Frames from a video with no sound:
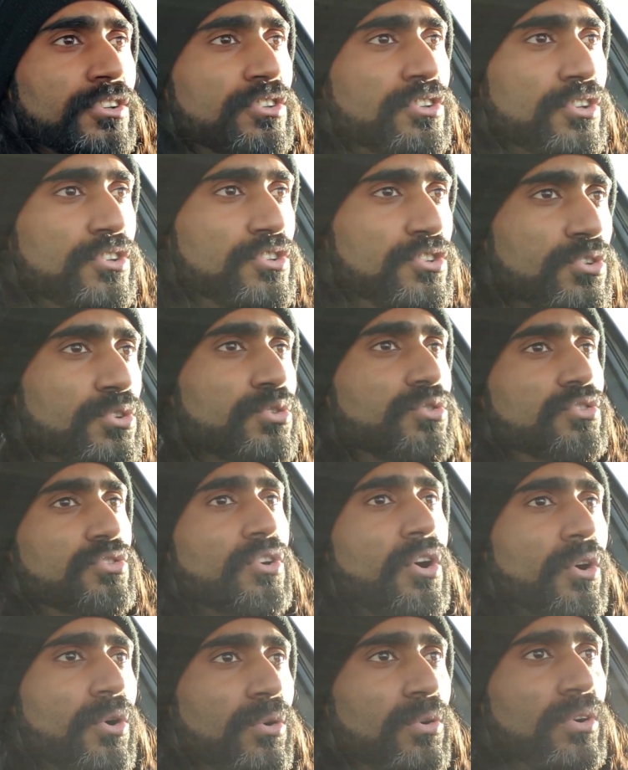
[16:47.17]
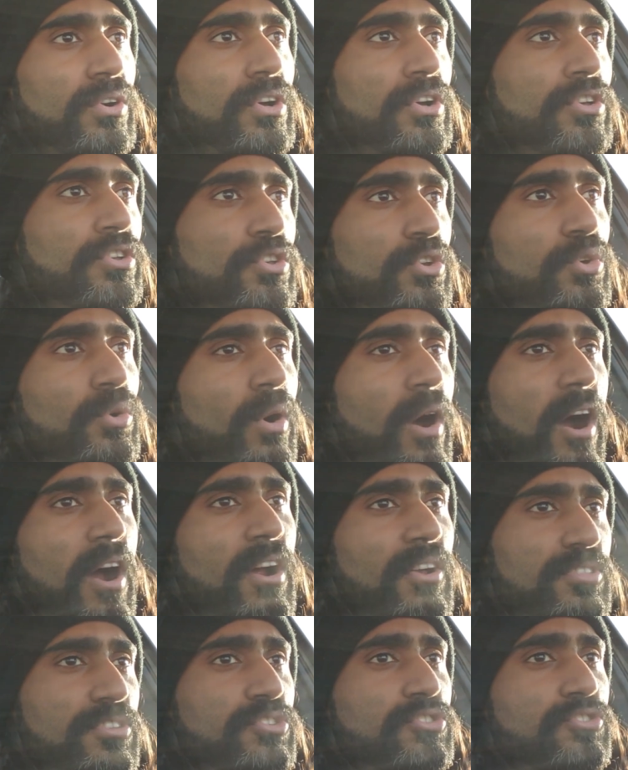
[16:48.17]
to do so you
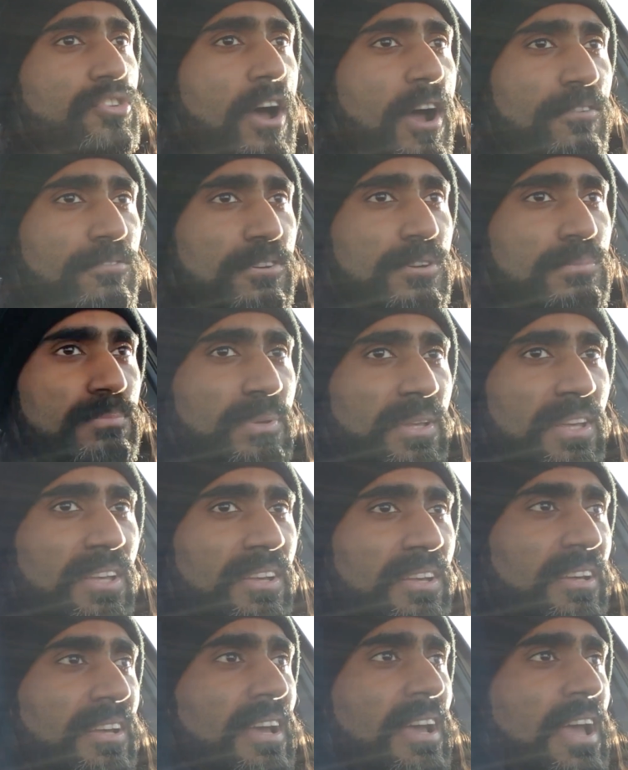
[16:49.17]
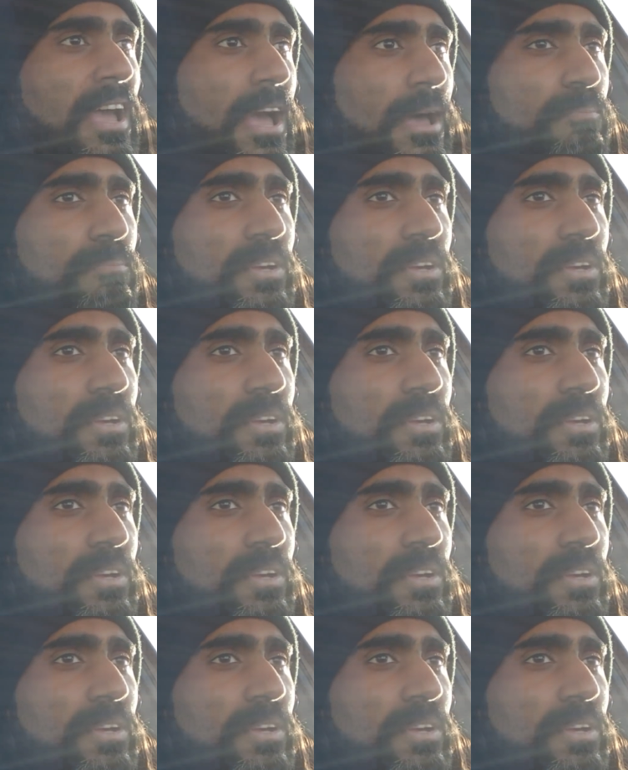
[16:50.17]
are the sovereign being and